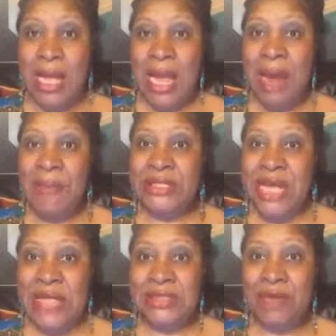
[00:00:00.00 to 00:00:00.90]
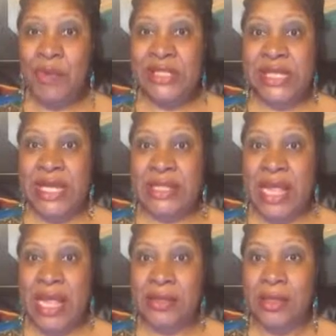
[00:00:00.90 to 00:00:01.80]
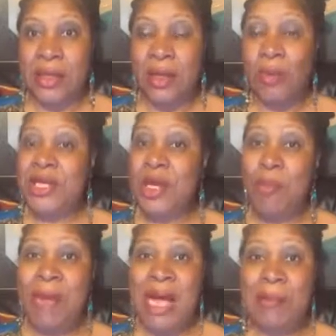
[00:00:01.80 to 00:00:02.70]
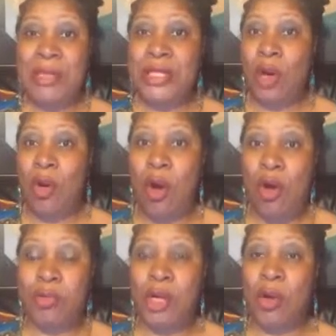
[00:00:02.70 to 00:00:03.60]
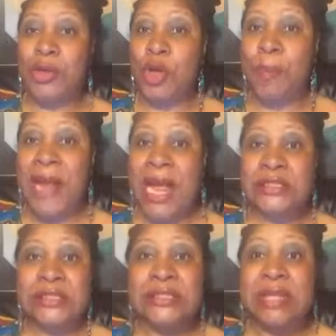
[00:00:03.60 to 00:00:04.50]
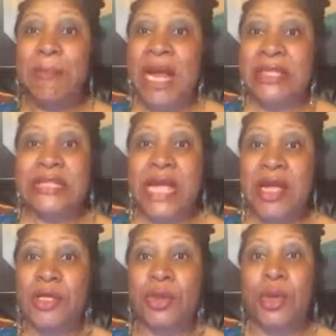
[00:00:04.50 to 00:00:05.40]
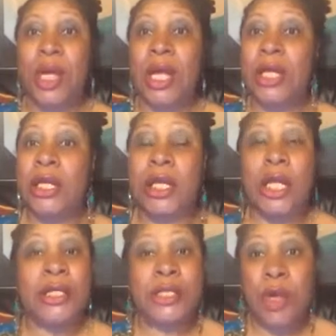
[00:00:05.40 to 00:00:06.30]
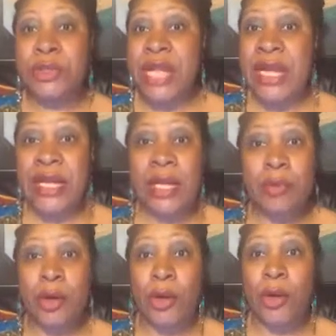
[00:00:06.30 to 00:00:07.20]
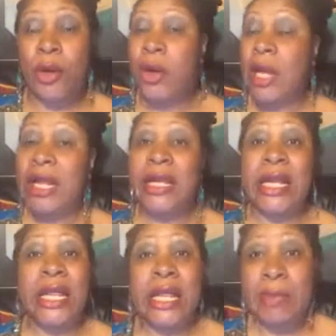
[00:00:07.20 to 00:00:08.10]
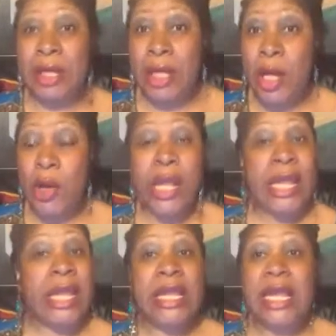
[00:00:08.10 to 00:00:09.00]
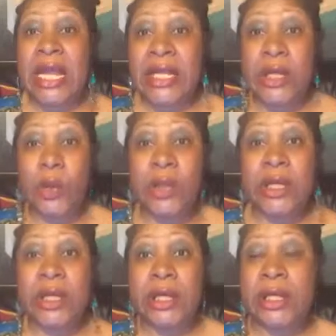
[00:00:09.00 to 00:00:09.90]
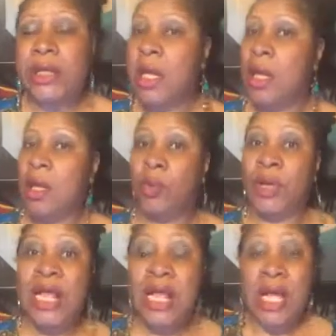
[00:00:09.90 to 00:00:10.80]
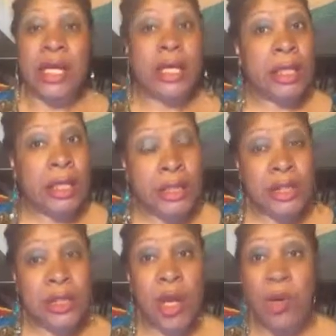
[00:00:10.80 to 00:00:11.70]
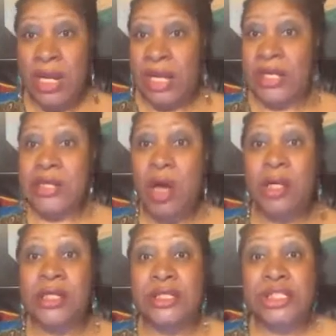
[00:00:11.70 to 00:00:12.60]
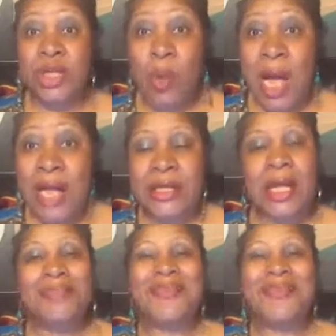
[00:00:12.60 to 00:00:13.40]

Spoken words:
How many times have we said that? When your mama, your homegirl, your pastor, somebody tell you, look, don't date him, girl. Leave him alone. He ain't no good. What, girl, you know, he talking to Shaquanda.